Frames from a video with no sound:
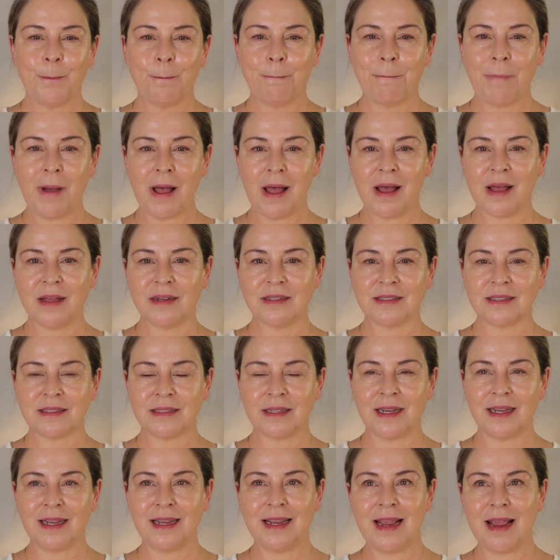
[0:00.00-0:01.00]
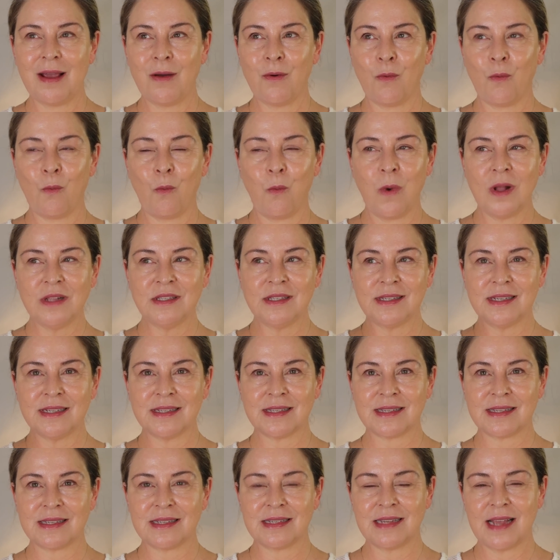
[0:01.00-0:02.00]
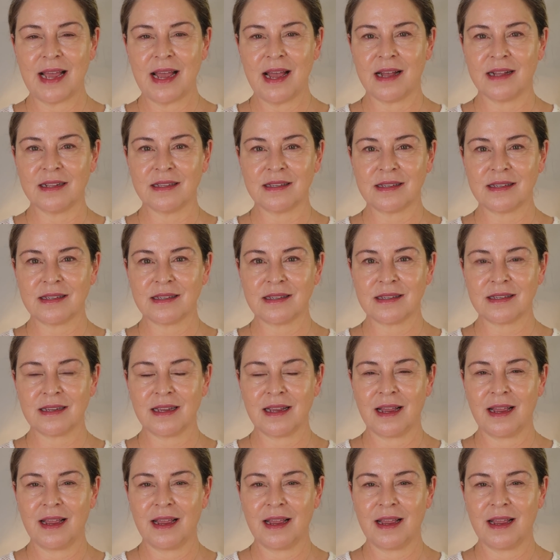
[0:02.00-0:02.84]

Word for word: But once it sets,